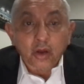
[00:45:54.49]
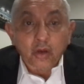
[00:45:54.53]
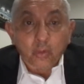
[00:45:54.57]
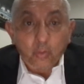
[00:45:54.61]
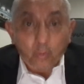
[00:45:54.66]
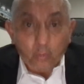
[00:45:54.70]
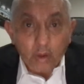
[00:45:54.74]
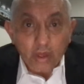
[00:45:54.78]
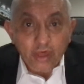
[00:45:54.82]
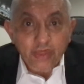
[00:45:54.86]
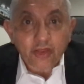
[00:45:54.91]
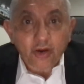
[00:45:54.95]

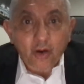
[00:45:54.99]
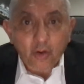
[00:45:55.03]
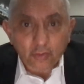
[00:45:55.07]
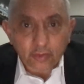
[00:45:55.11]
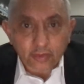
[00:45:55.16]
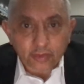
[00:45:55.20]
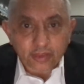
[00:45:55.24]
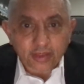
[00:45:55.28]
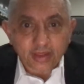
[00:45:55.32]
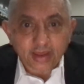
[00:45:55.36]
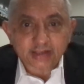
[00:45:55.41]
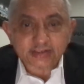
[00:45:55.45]
with
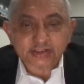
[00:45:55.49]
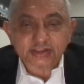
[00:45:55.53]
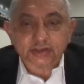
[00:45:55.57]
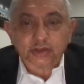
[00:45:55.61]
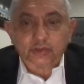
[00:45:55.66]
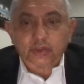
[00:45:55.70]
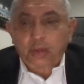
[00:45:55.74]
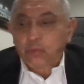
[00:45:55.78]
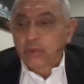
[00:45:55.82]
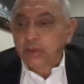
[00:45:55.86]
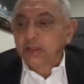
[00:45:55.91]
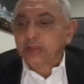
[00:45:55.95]
on this, so
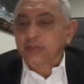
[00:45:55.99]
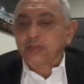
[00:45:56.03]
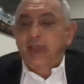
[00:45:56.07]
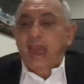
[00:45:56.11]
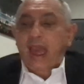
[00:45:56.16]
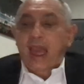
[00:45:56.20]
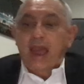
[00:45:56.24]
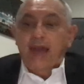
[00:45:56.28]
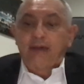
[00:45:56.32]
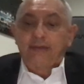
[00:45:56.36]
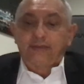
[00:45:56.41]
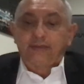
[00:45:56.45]
that we can
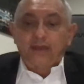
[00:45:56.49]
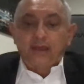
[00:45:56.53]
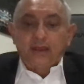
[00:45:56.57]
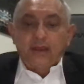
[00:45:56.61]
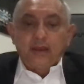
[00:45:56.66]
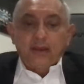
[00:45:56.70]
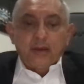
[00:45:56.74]
have